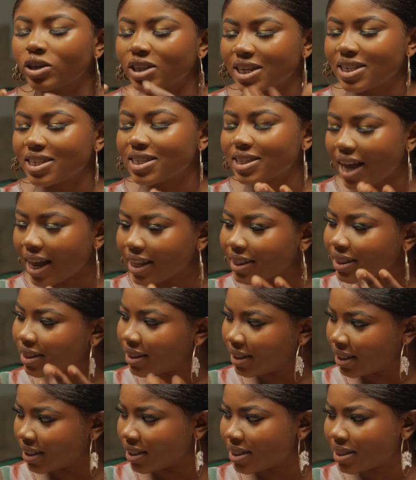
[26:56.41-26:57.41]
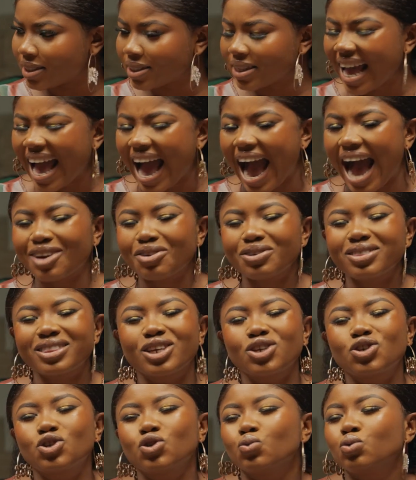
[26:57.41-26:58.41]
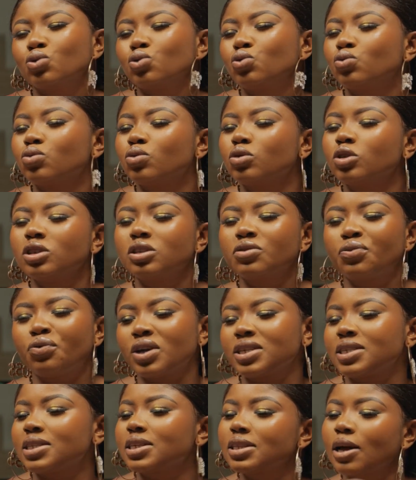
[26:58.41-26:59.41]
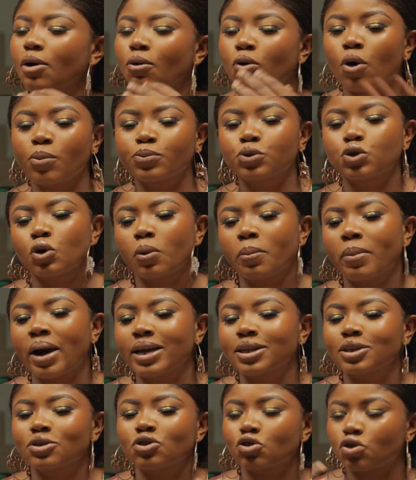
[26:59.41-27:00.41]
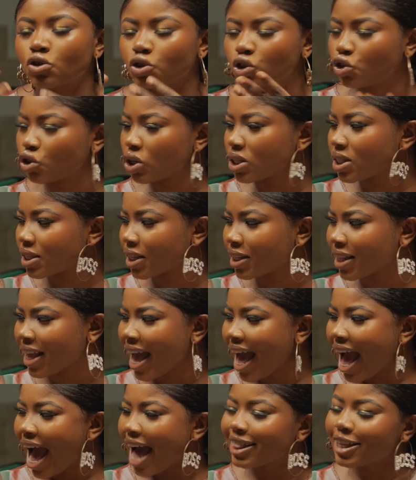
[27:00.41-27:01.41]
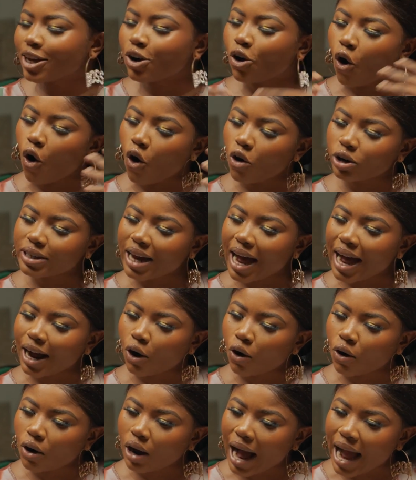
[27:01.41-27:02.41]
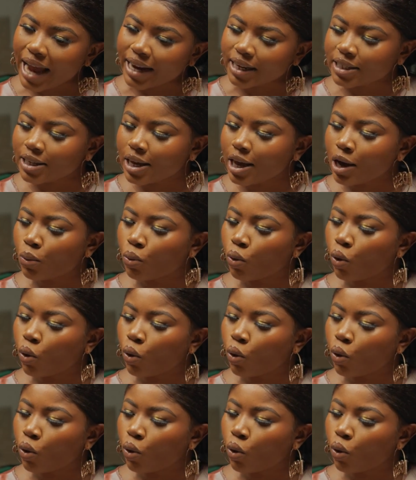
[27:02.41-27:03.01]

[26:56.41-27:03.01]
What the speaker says: understand this, I don't think you would, the first thing that will come to your mind is cross-dressing. I think other idea